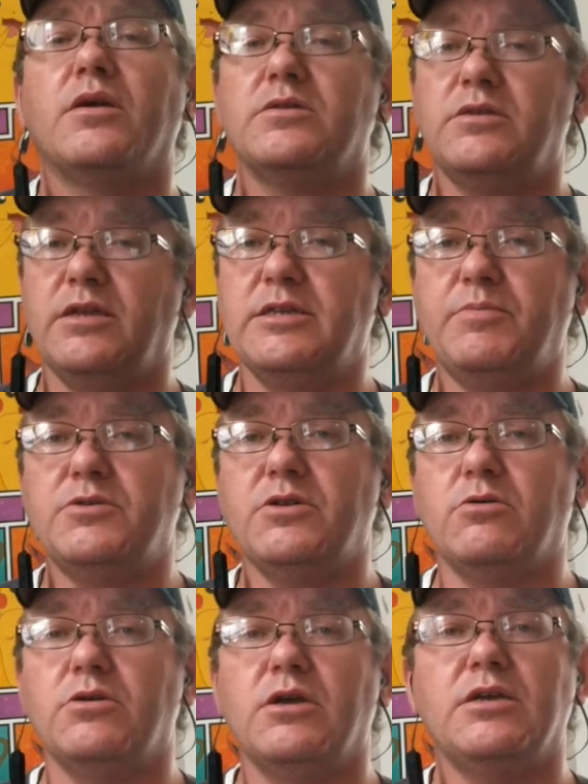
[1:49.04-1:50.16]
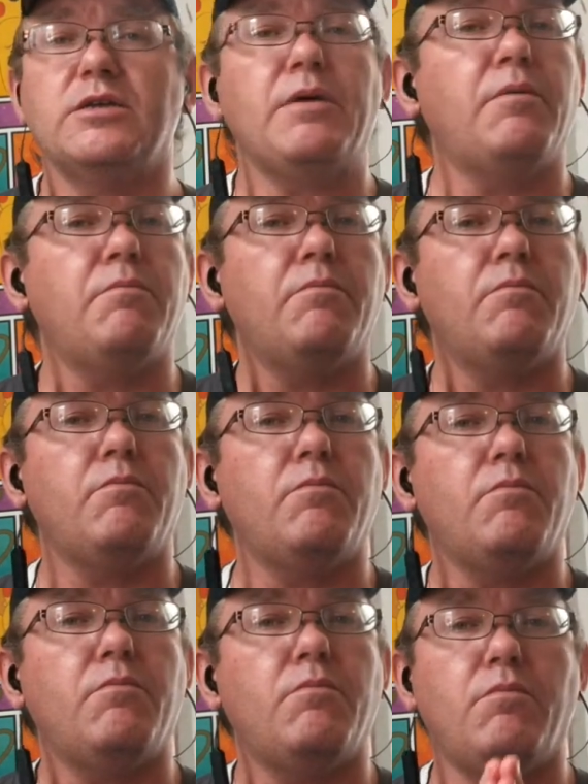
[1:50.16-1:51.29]
Today's episode is about
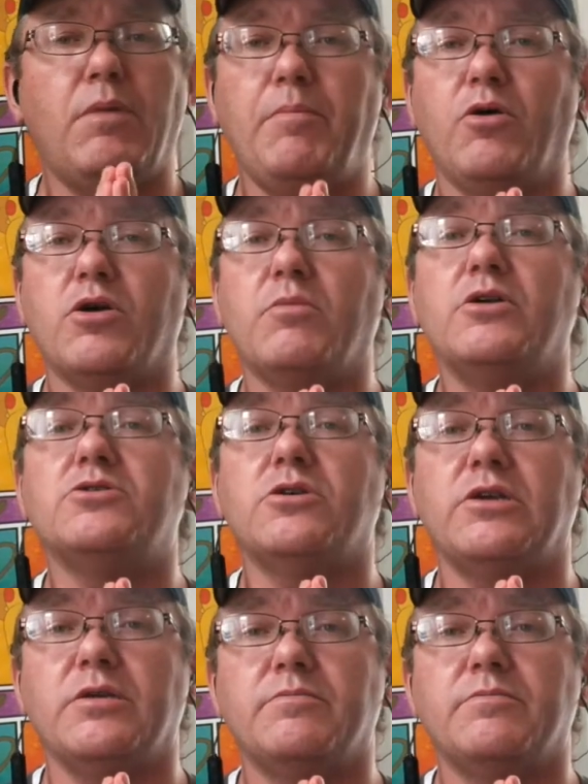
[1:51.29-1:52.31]
my Pokemon journey.